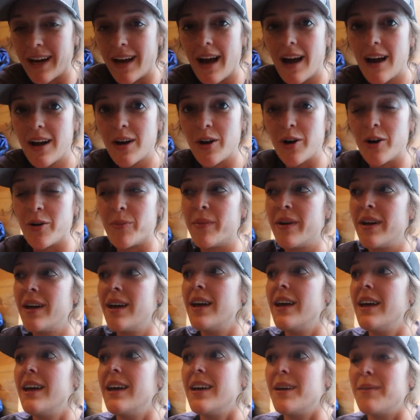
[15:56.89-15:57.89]
I got home,
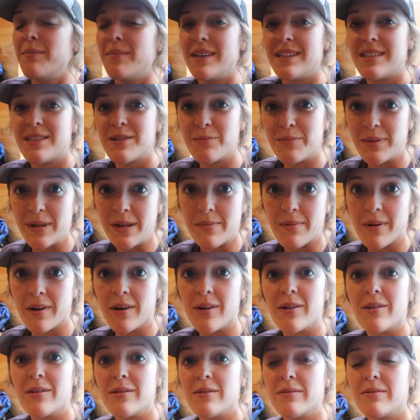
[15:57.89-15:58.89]
made some
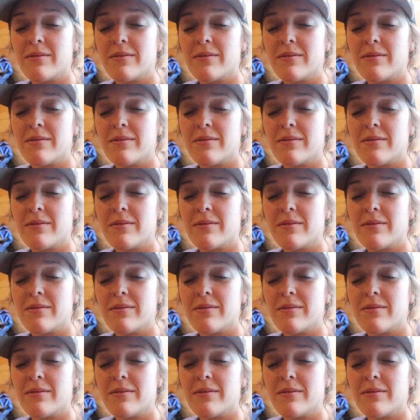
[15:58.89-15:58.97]
peepo.